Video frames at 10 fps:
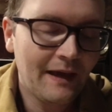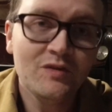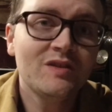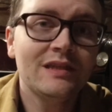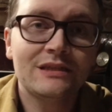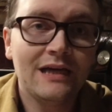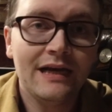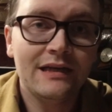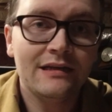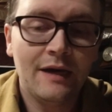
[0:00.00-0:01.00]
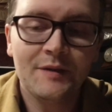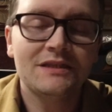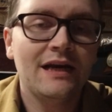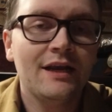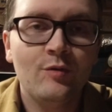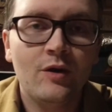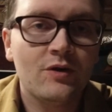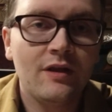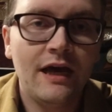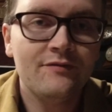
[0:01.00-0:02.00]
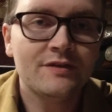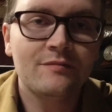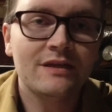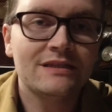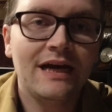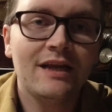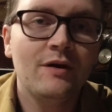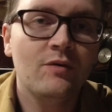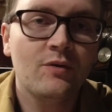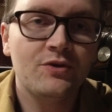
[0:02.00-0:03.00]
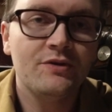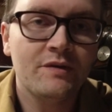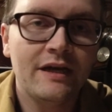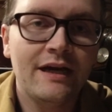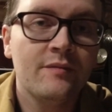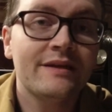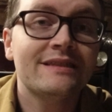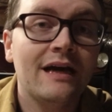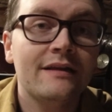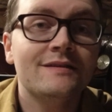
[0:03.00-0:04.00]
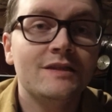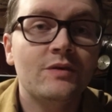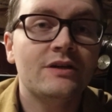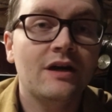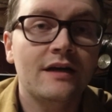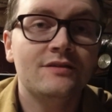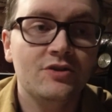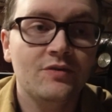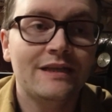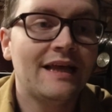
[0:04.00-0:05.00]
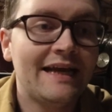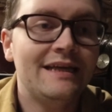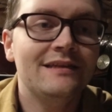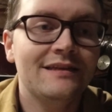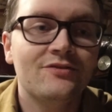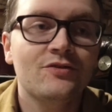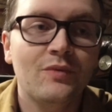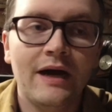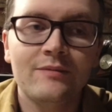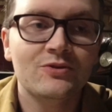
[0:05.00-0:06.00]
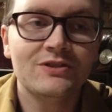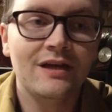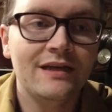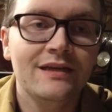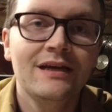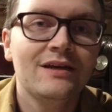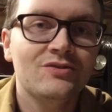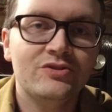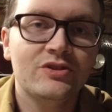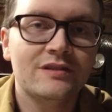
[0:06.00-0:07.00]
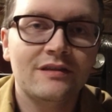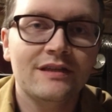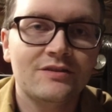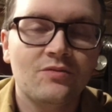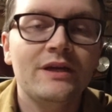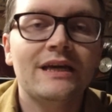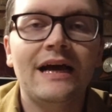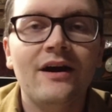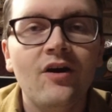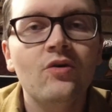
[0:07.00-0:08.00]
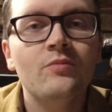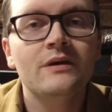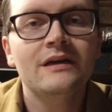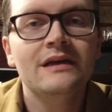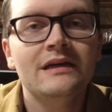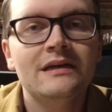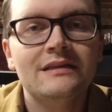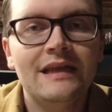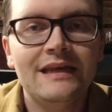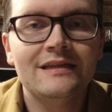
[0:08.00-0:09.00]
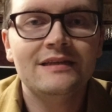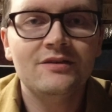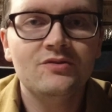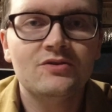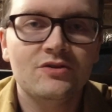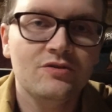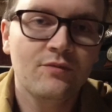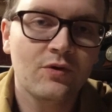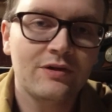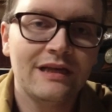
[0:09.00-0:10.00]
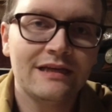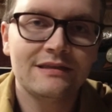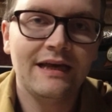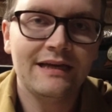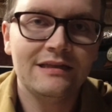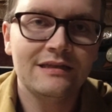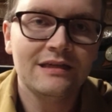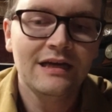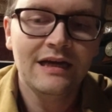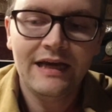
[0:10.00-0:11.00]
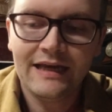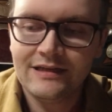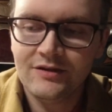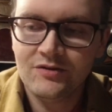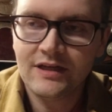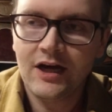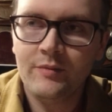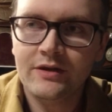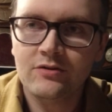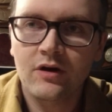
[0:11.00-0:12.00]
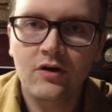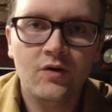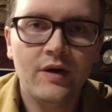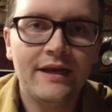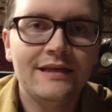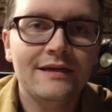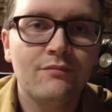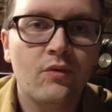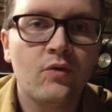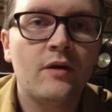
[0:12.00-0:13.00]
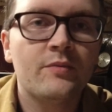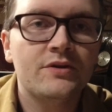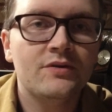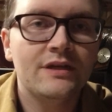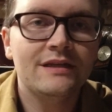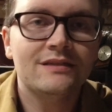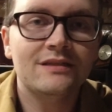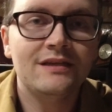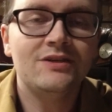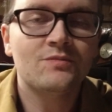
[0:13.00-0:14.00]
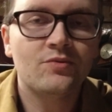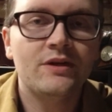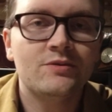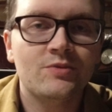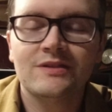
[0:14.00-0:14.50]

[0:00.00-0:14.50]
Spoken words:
I'm just excited. I'm excited about where life is. I'm excited about what we're doing right now. I'm excited to see what God's doing like he did through Bible study just this week. And I hope that he continues to do more things like this and continues to help me grow and to get more opportunities to teach and preach.